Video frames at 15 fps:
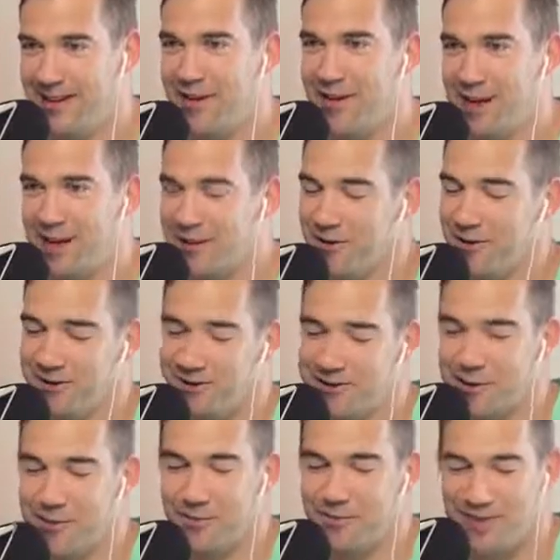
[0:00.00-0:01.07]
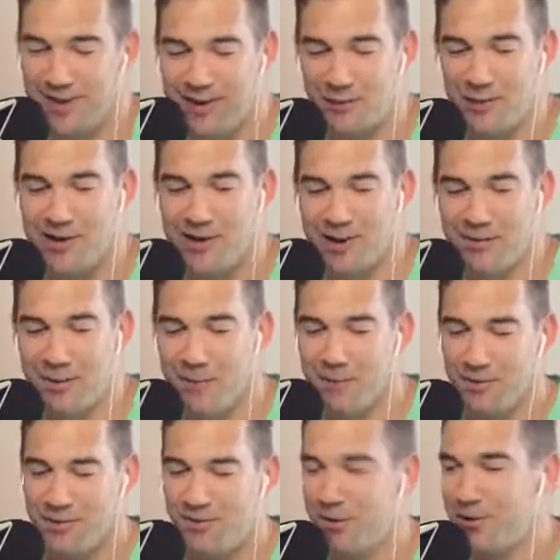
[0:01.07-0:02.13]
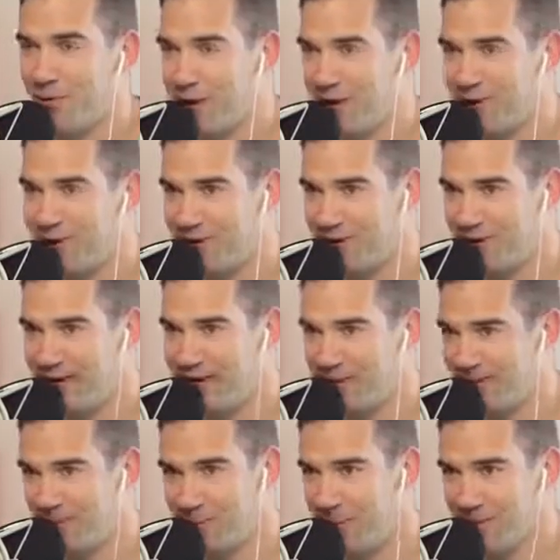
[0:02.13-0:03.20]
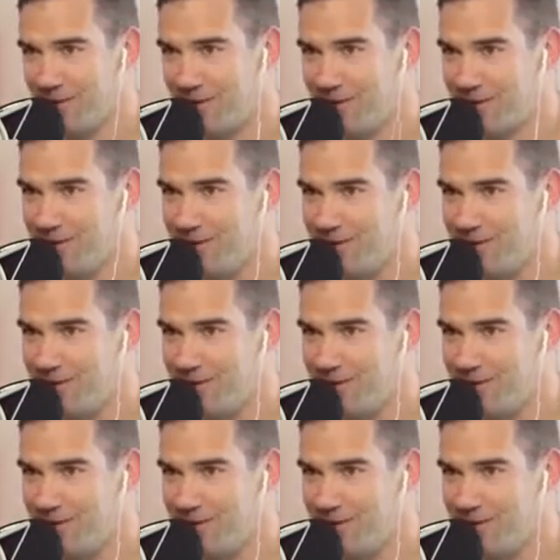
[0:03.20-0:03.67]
Okay, cool. So that's why you came up with Fully Raw Kristina, because people couldn't